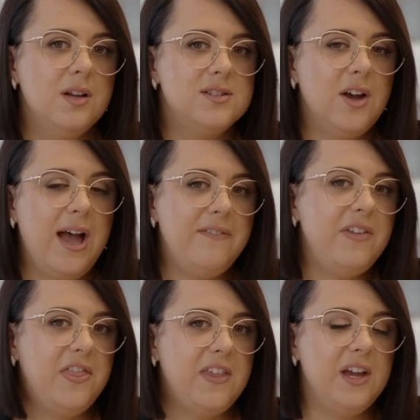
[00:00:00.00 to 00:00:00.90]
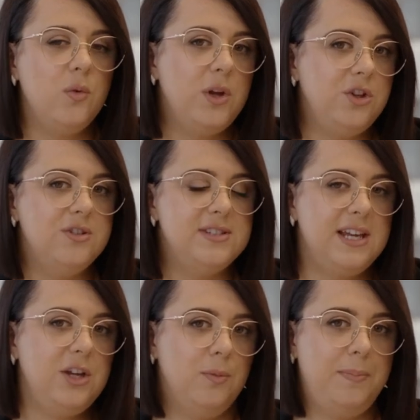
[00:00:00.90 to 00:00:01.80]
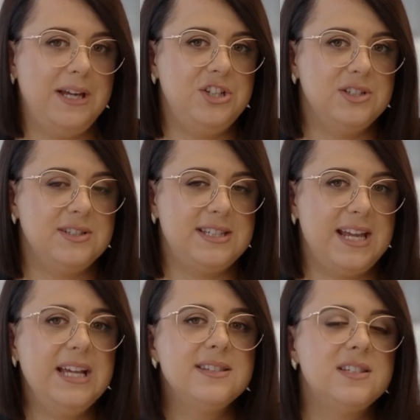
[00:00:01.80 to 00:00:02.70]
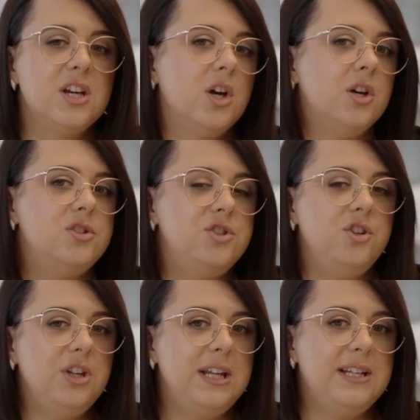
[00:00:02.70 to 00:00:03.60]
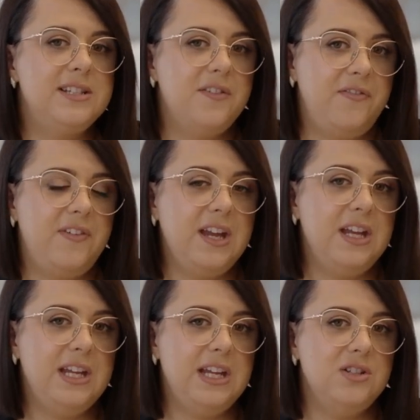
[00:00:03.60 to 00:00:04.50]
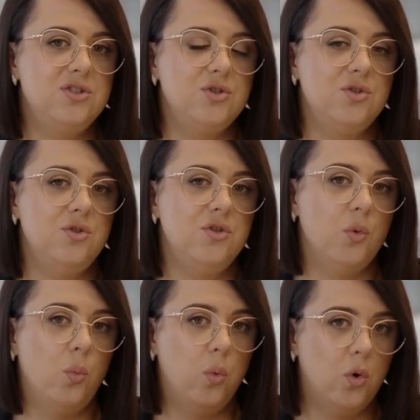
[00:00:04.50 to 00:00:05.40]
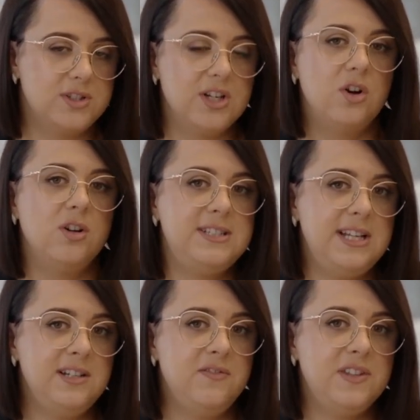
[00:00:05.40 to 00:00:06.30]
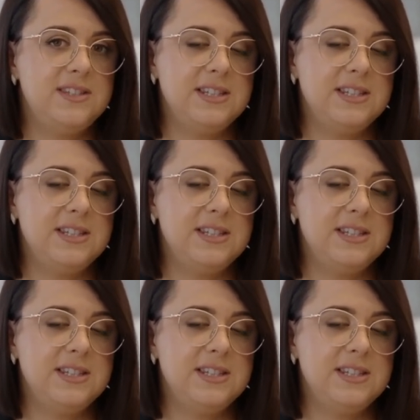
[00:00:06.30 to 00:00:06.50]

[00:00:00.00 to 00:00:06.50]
So have a think when you see your patients next. Do you need to feed into the water content of the